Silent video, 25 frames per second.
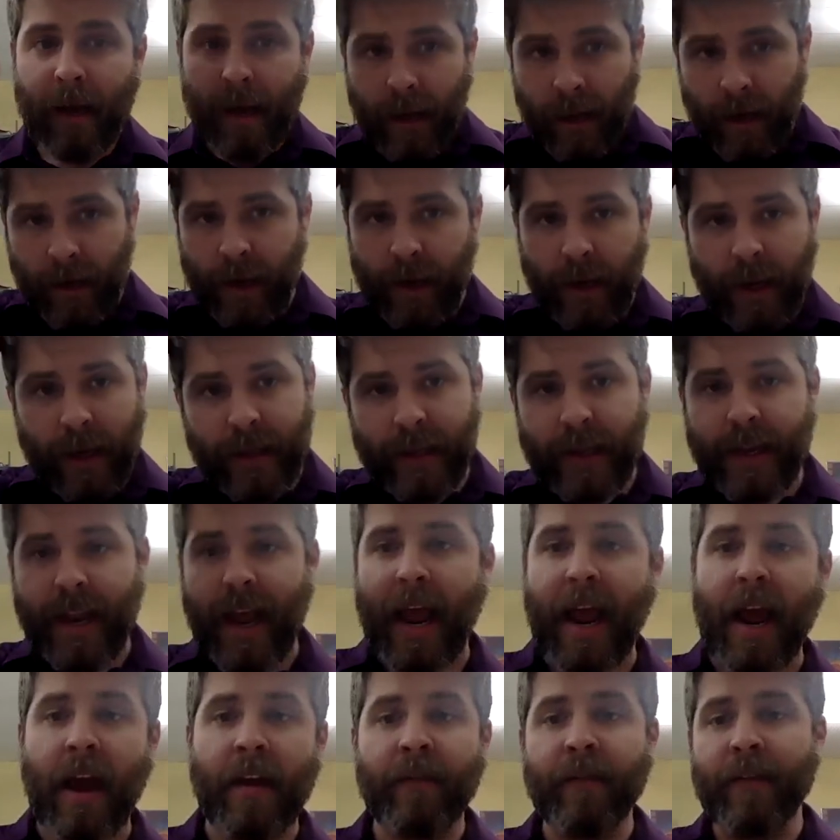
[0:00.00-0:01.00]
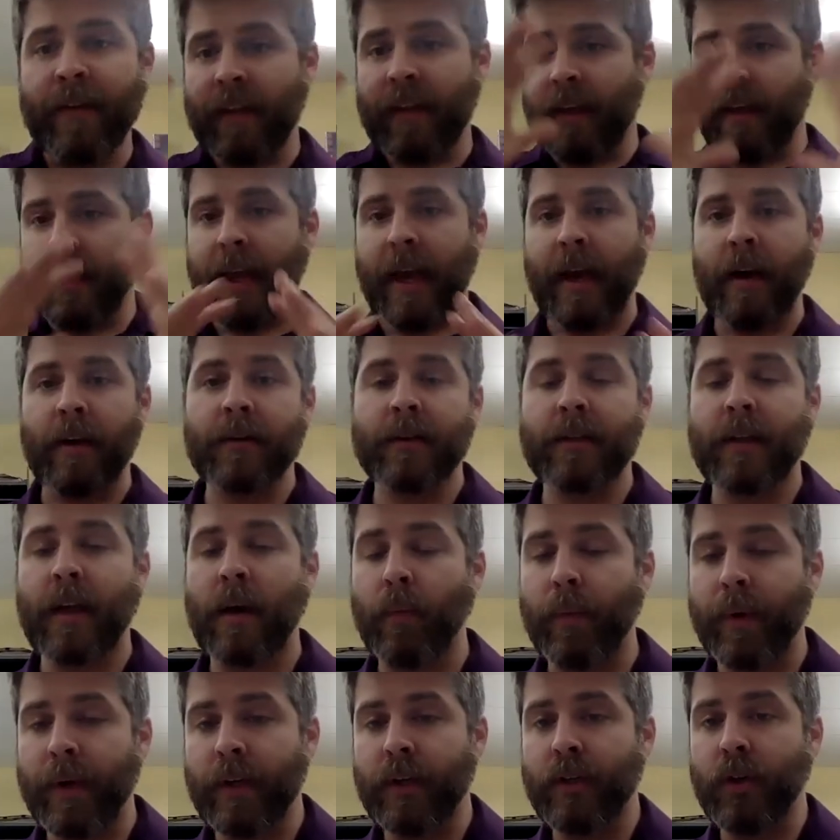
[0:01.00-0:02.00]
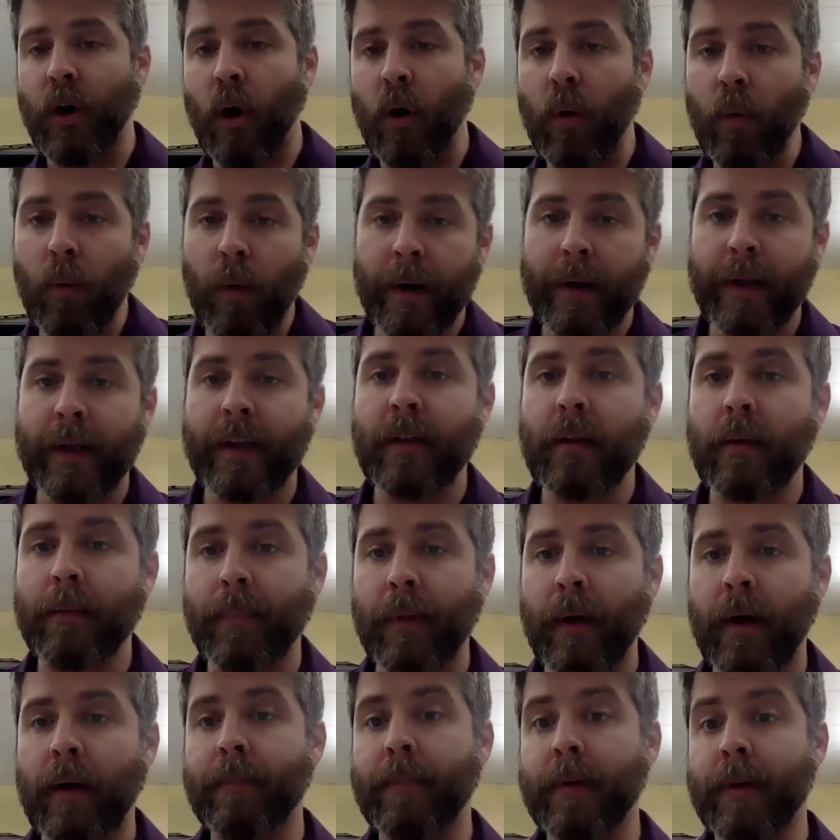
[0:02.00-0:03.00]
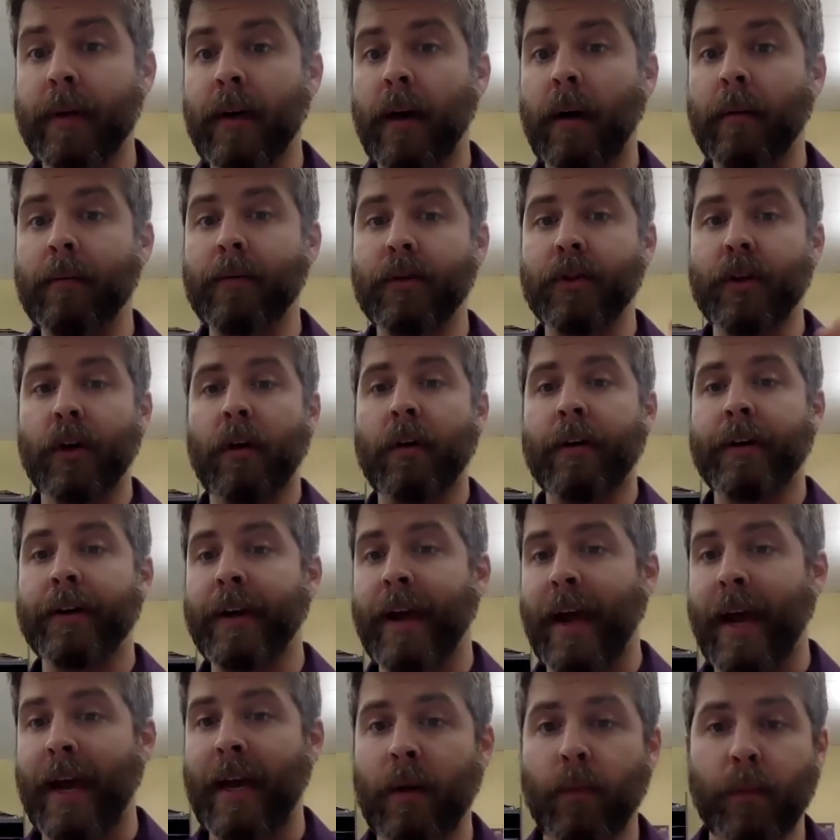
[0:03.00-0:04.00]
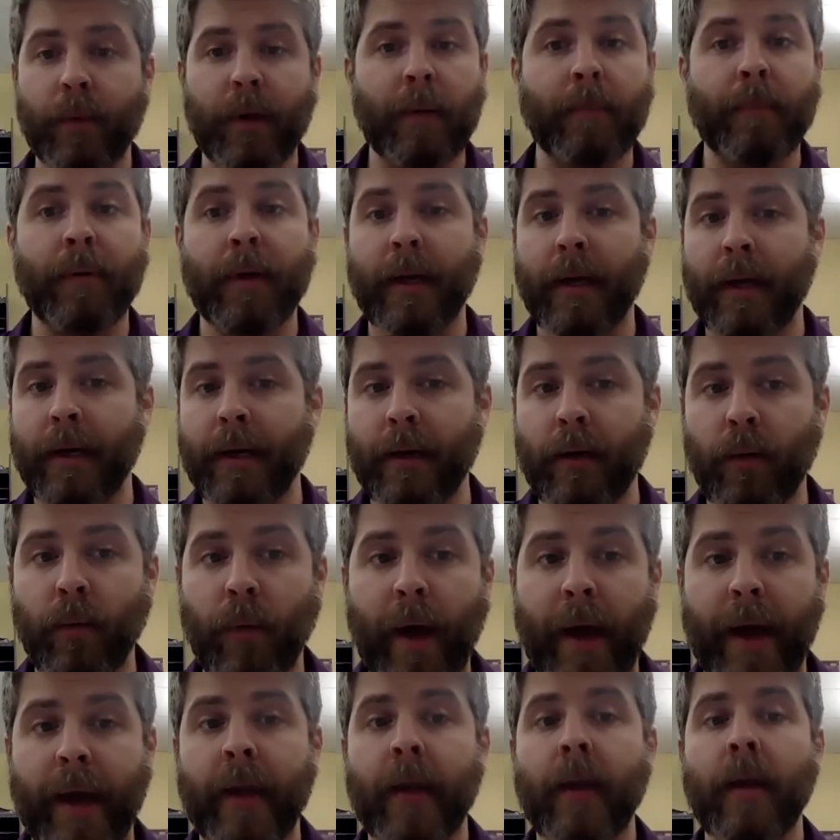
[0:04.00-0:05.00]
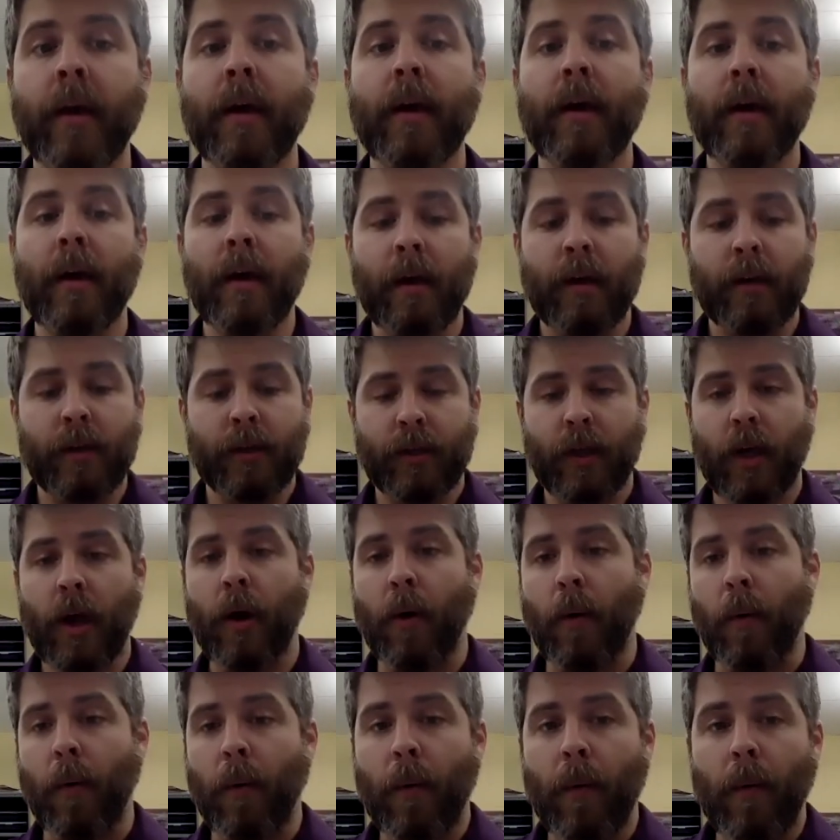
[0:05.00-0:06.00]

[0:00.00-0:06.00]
And then everything else that we don't want in the blood becomes urine and we pee it away. So